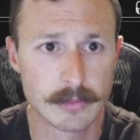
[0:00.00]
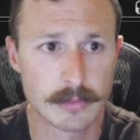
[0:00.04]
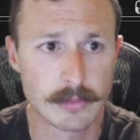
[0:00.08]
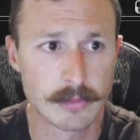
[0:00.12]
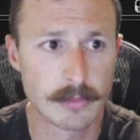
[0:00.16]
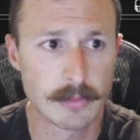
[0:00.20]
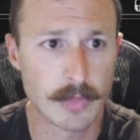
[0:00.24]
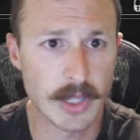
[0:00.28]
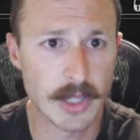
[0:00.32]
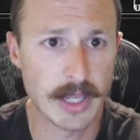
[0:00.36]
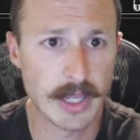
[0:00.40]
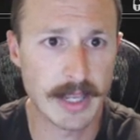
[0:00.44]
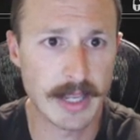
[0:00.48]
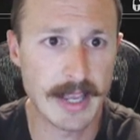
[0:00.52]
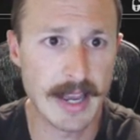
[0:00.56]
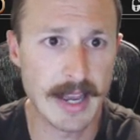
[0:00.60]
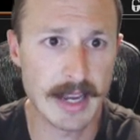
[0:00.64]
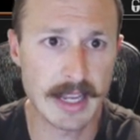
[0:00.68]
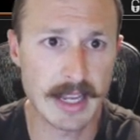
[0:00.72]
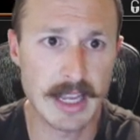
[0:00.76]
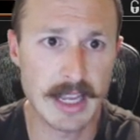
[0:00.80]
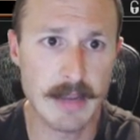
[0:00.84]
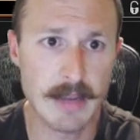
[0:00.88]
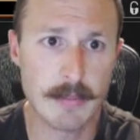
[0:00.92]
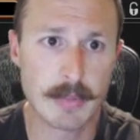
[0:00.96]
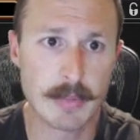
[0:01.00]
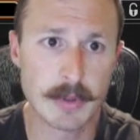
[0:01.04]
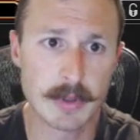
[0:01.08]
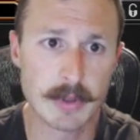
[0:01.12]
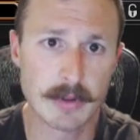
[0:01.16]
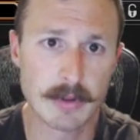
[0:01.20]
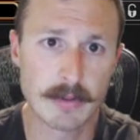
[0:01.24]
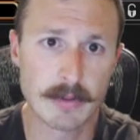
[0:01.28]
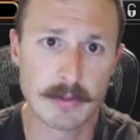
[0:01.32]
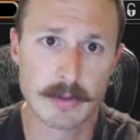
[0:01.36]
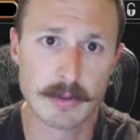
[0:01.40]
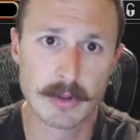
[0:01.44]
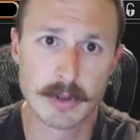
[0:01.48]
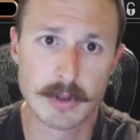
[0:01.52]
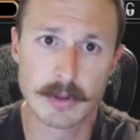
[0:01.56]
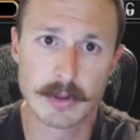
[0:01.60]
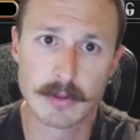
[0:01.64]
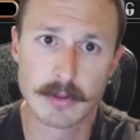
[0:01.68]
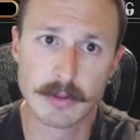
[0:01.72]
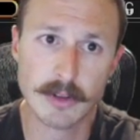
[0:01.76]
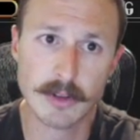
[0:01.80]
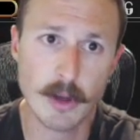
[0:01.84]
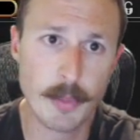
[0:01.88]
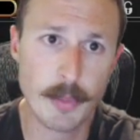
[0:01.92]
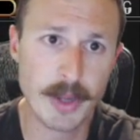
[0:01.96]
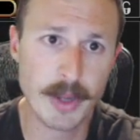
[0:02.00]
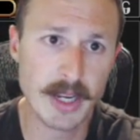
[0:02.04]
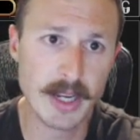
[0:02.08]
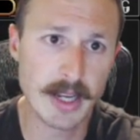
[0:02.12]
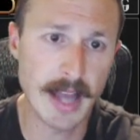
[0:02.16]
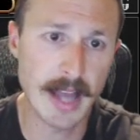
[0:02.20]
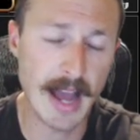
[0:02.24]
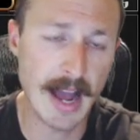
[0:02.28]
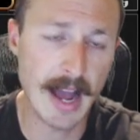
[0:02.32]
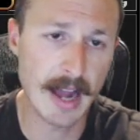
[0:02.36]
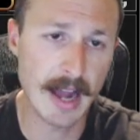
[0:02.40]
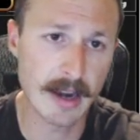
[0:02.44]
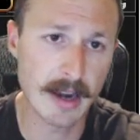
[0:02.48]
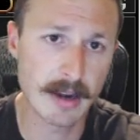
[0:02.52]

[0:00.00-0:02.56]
But they can't keep looping cat